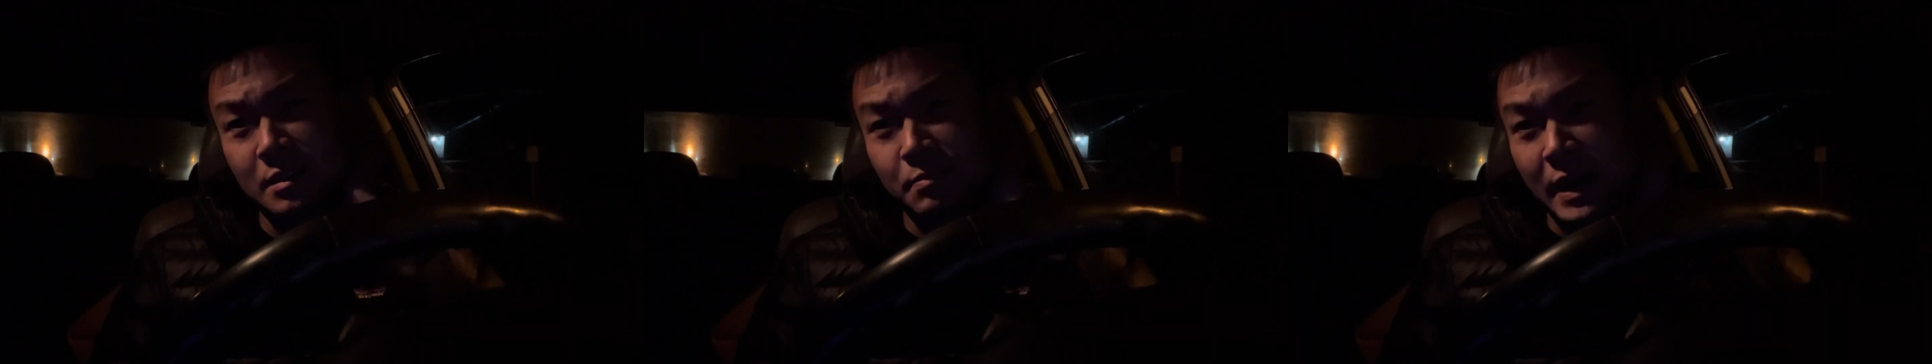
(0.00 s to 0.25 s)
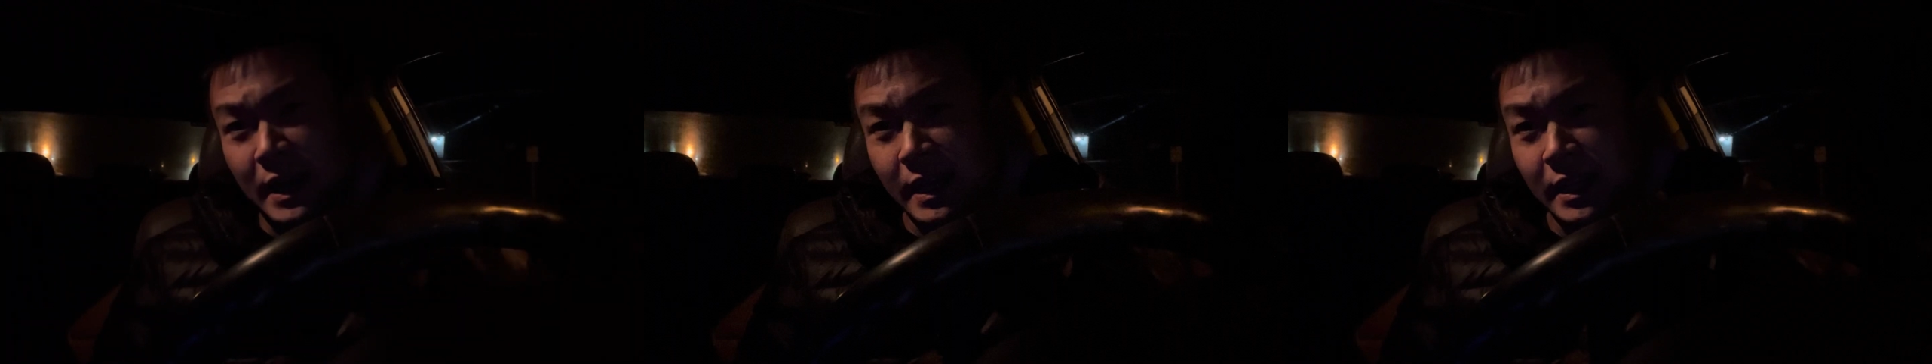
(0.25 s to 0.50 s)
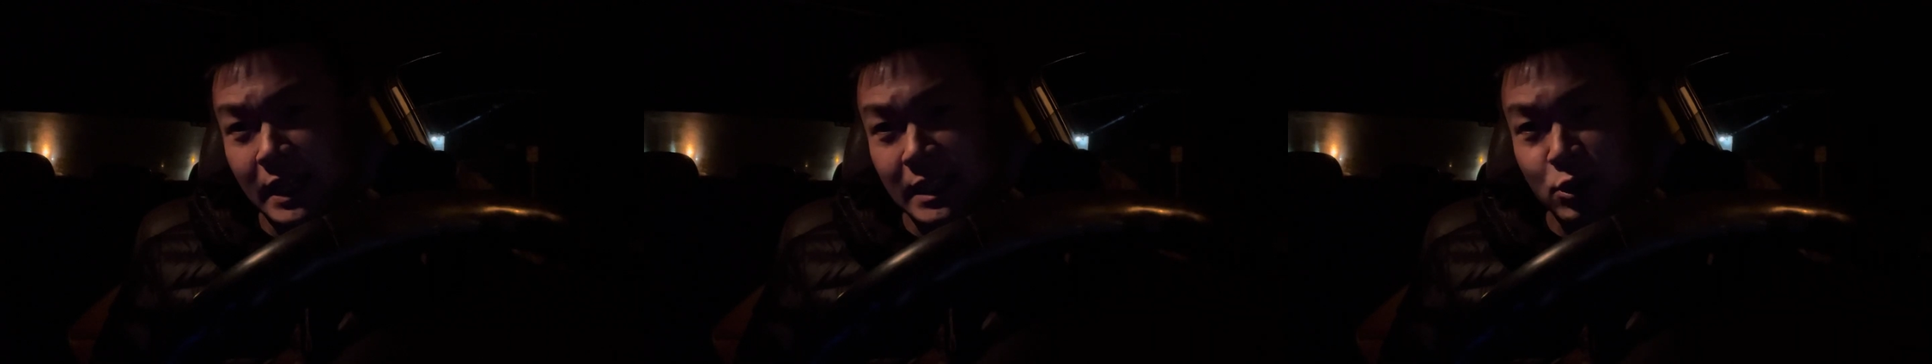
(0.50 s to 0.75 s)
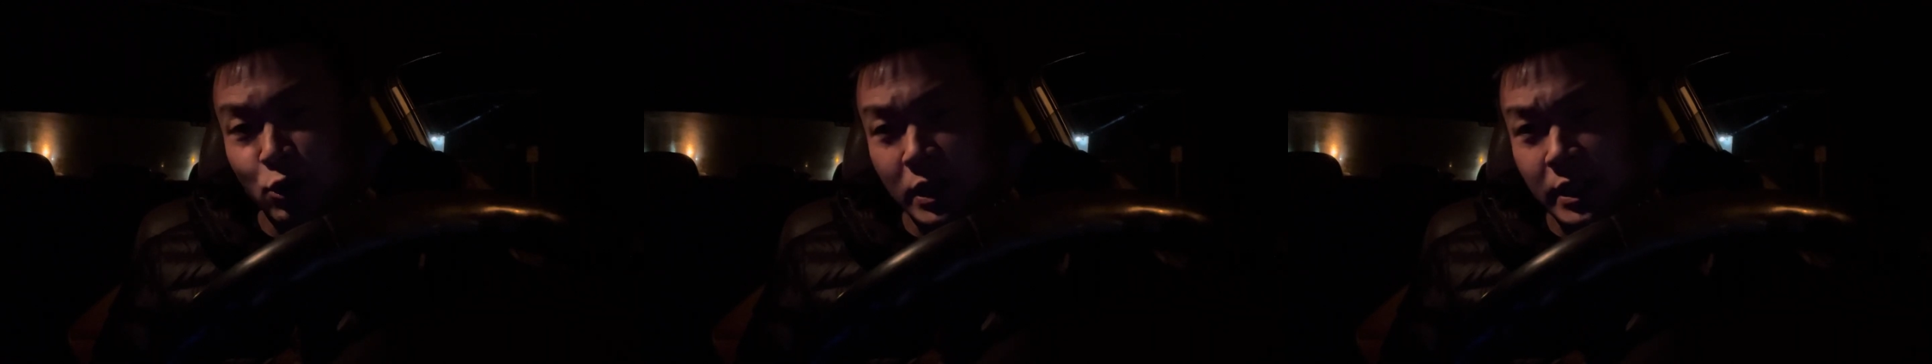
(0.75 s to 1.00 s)
back in like
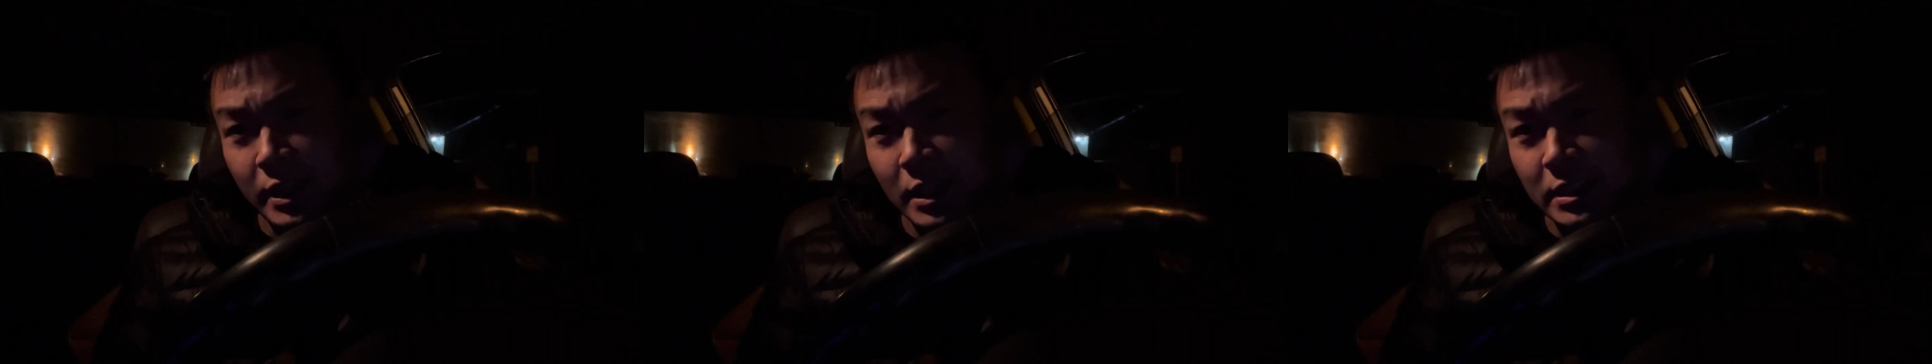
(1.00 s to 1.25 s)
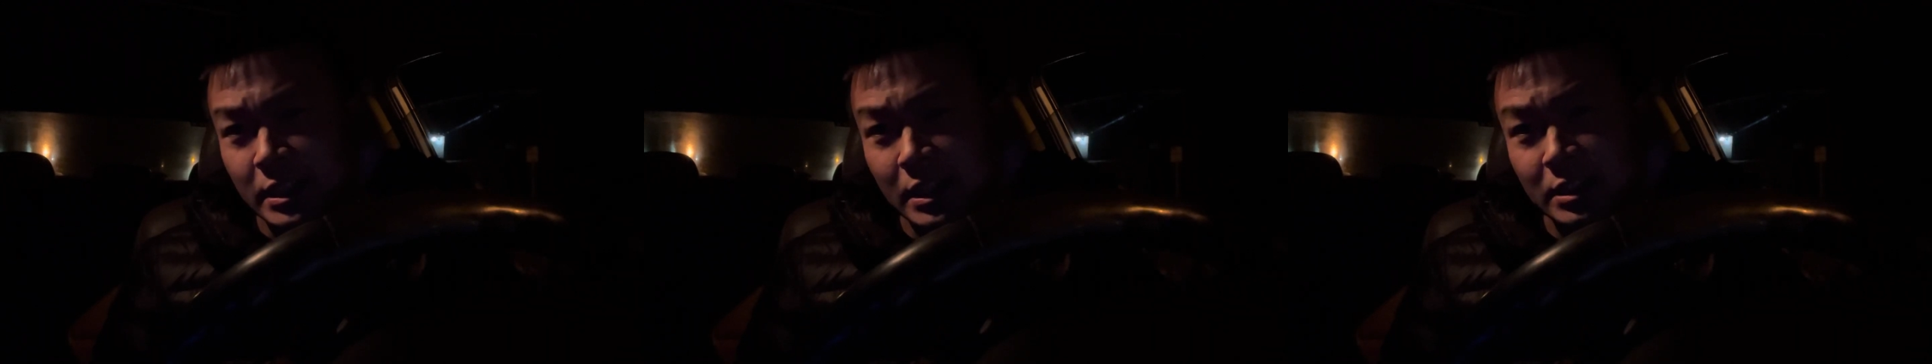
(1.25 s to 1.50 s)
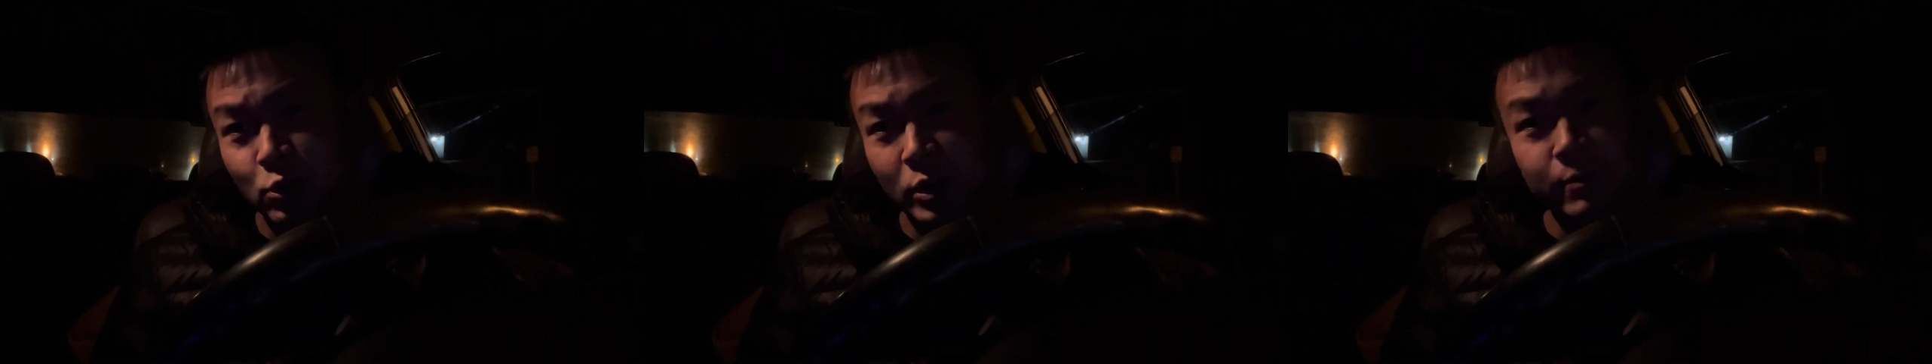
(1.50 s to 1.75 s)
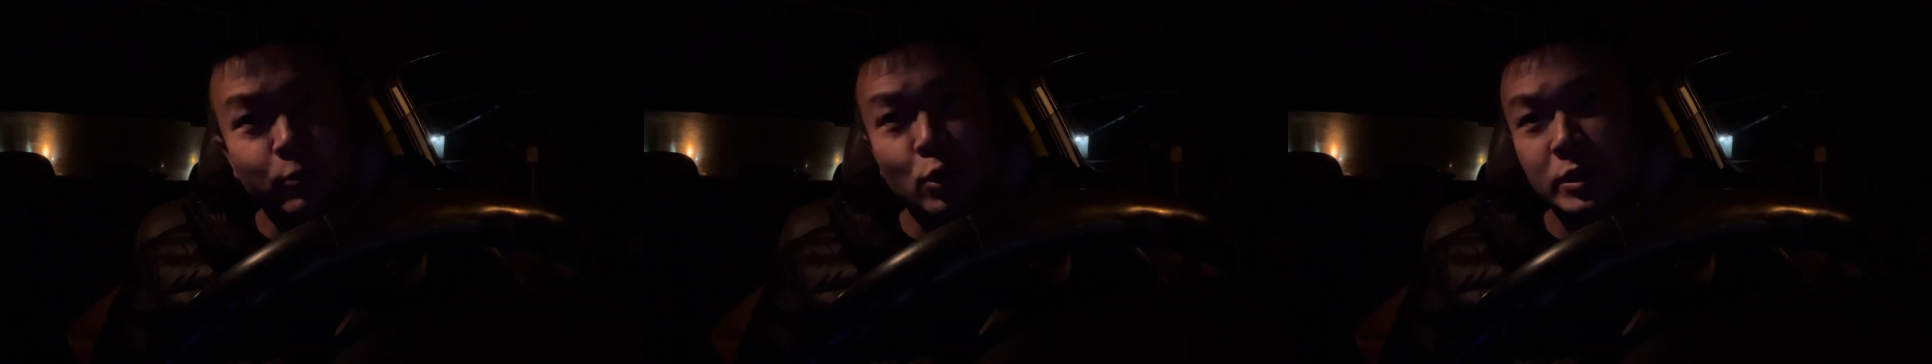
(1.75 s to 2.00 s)
2013
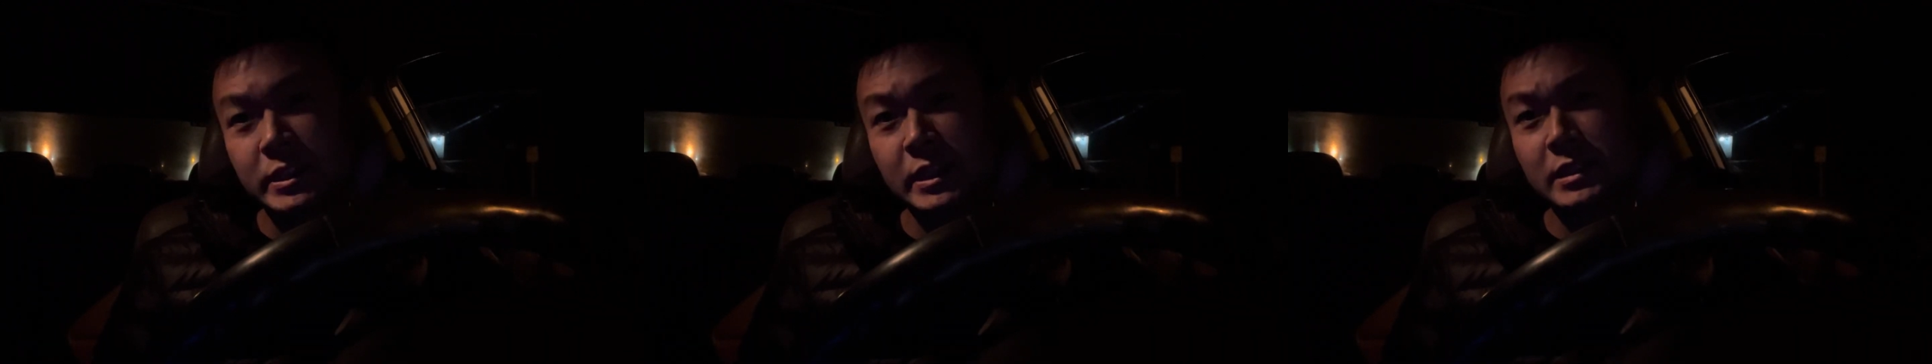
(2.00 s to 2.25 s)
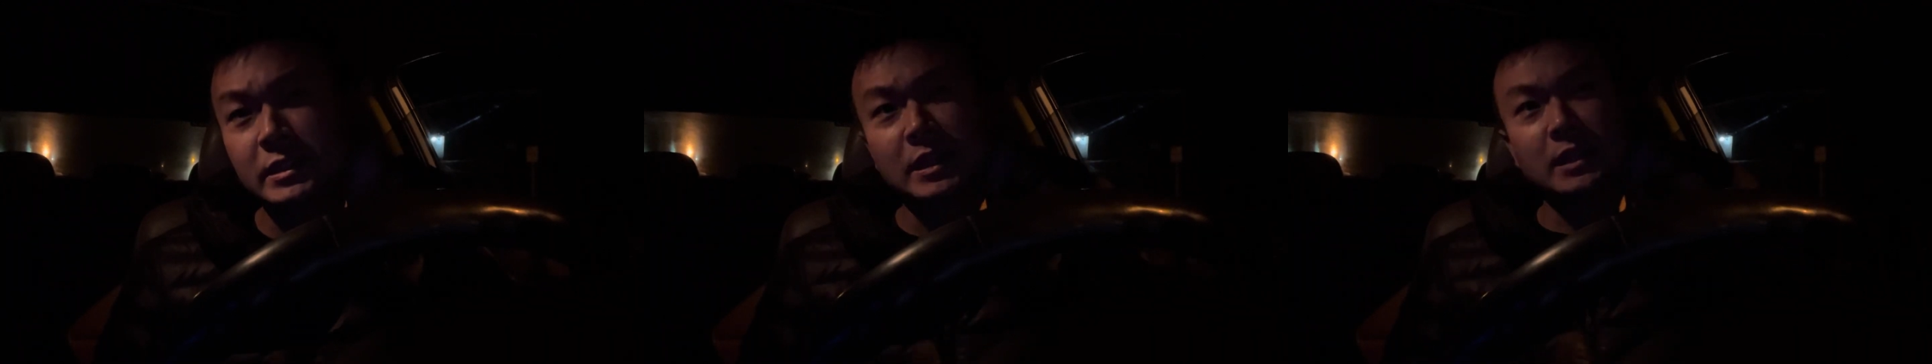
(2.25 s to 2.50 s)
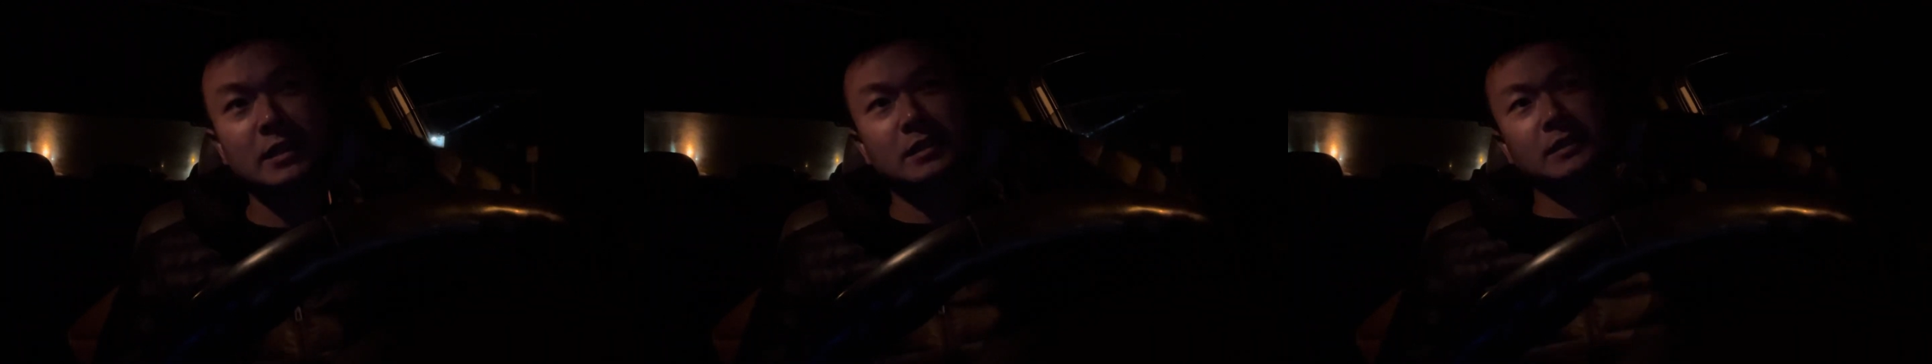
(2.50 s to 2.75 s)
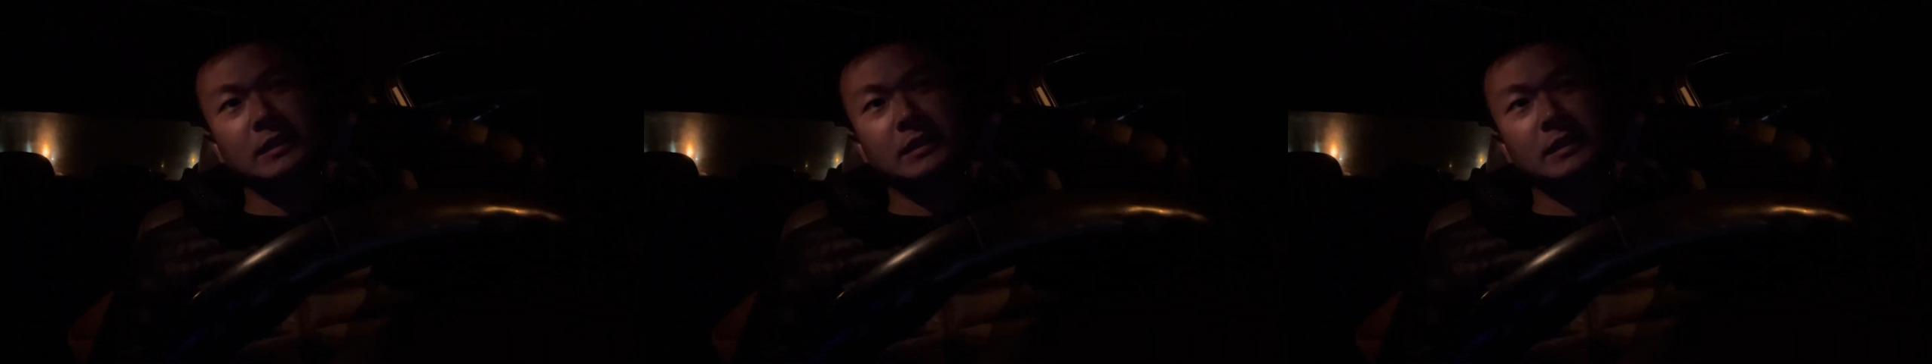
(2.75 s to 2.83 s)
2014 uh